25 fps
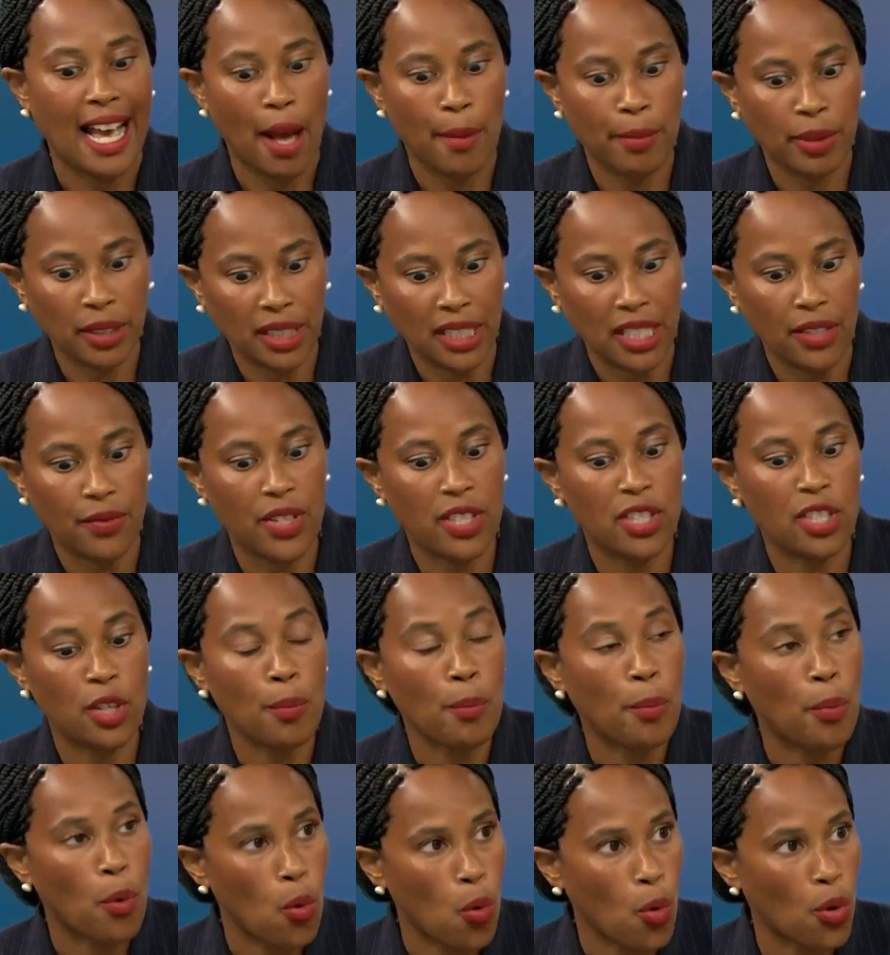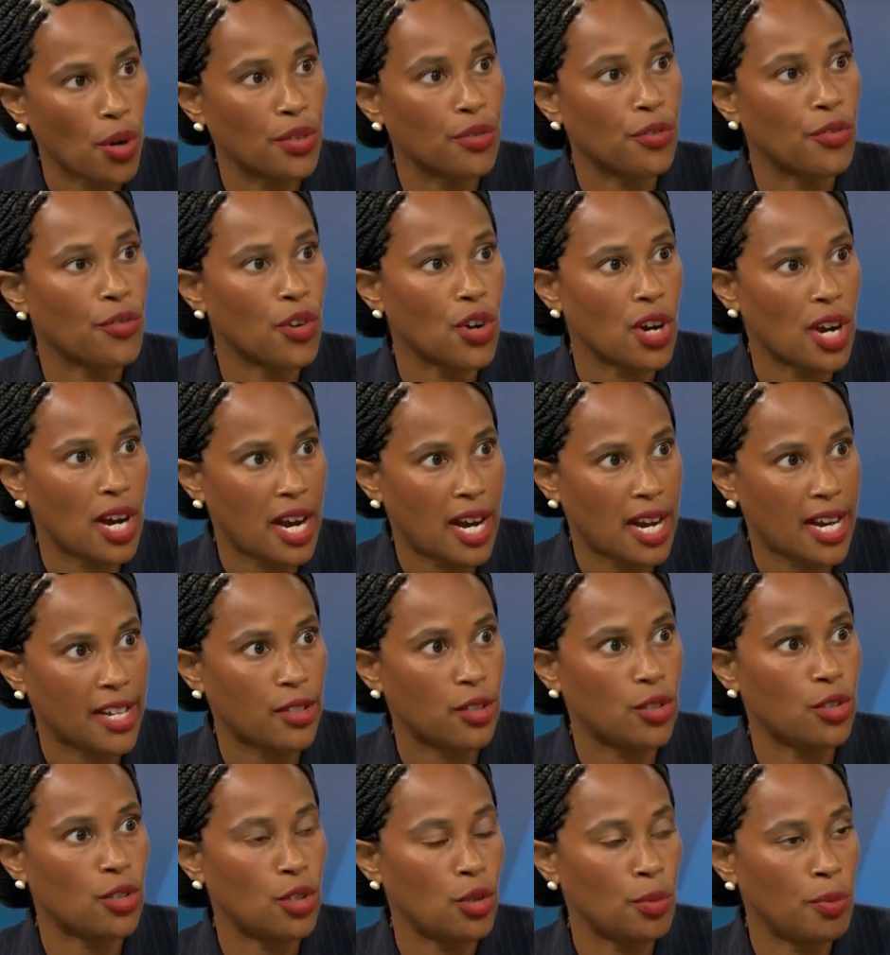I believe it's important for
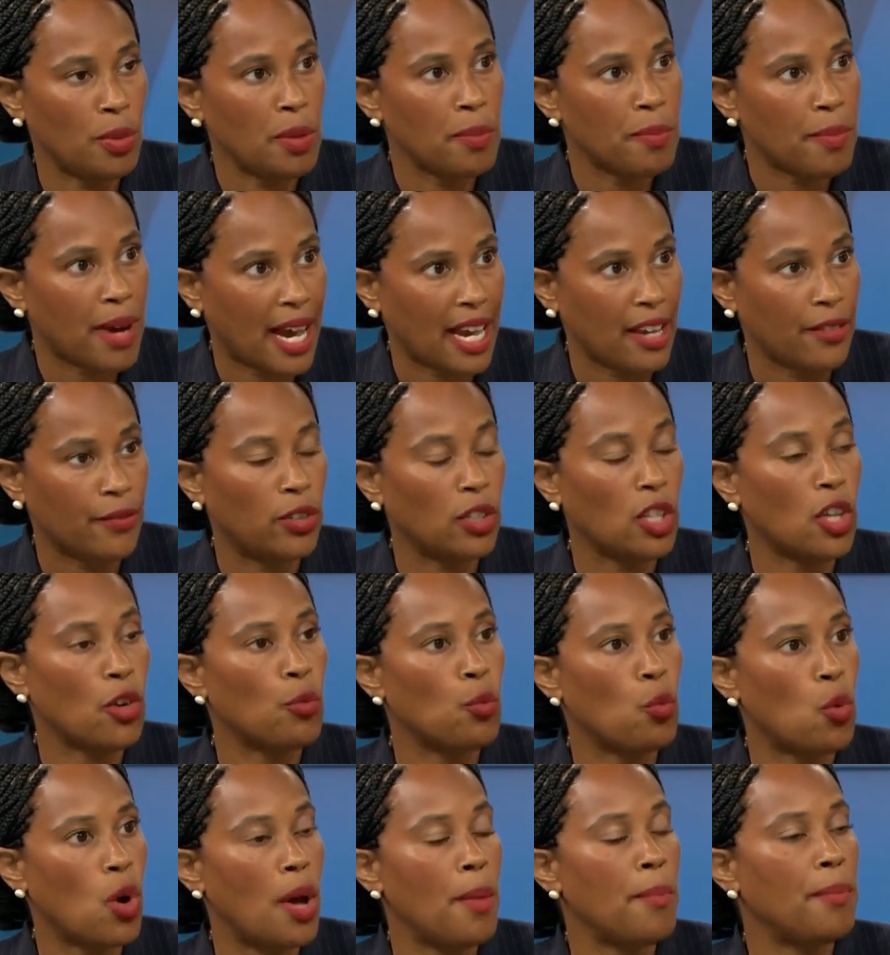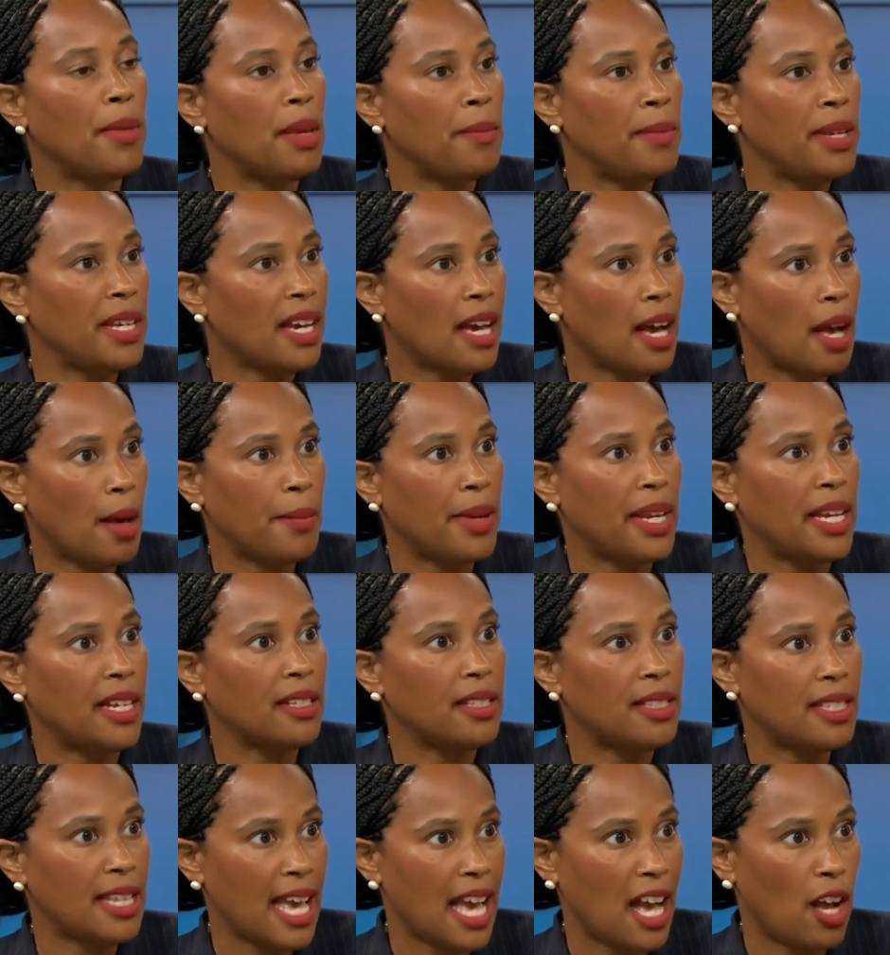us to be mindful of what may be coming
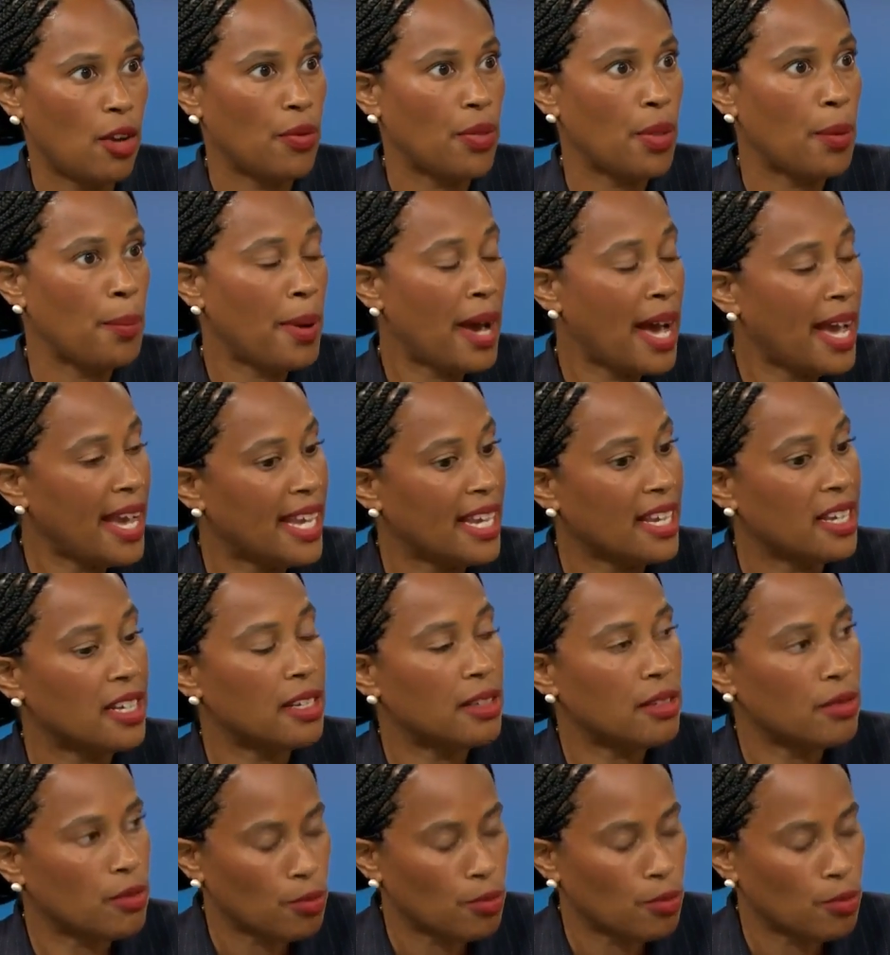down the pike.